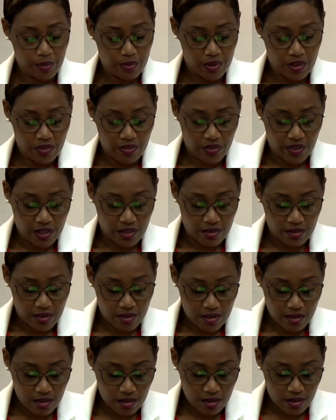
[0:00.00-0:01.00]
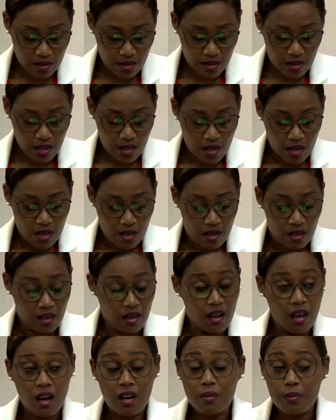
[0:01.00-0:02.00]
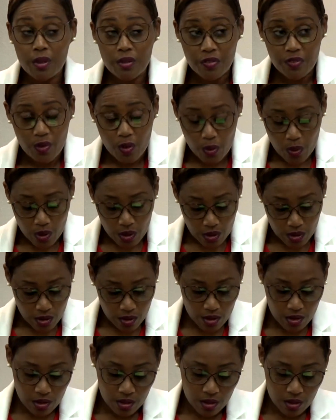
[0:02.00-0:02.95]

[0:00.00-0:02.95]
briefings, long before